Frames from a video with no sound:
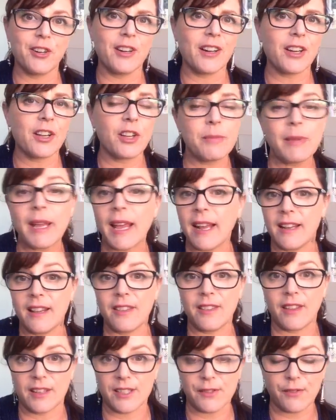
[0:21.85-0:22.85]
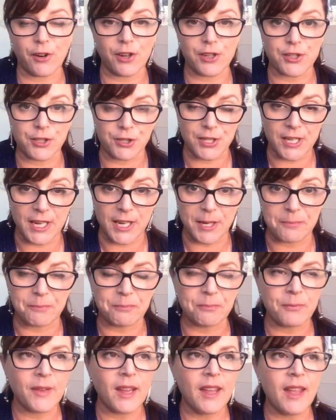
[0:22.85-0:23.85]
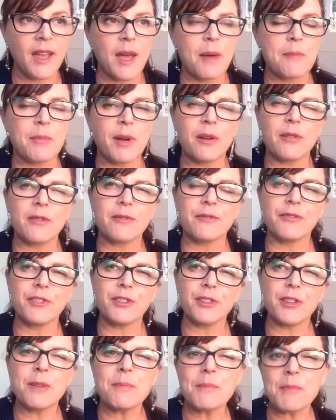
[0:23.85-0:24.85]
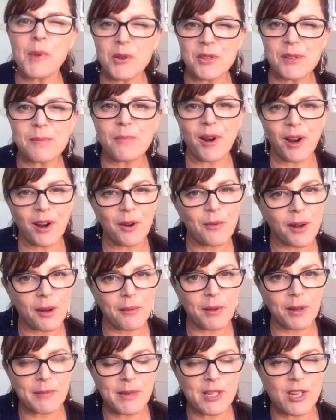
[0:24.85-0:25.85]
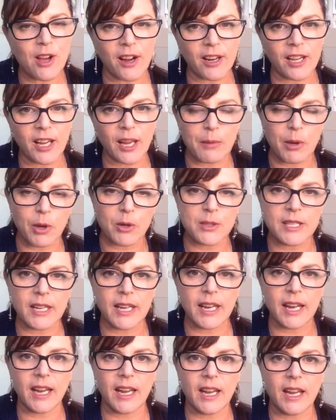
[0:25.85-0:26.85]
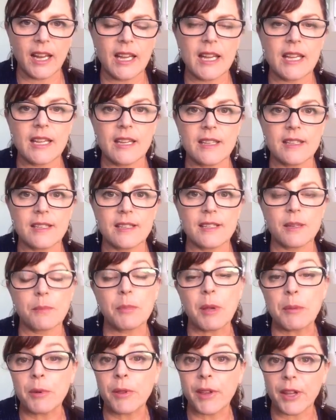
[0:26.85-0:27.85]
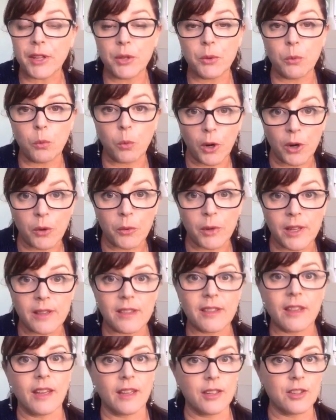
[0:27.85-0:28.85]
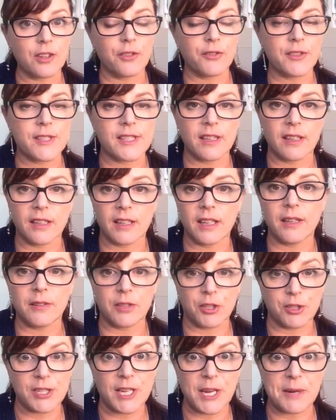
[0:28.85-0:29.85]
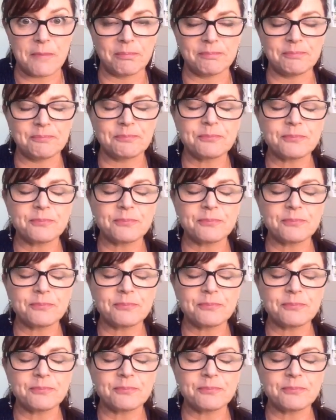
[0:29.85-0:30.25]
It could be anything as far as your team. But for the most part, what I'm going to be talking about today is the people that you work with in your facility, your team.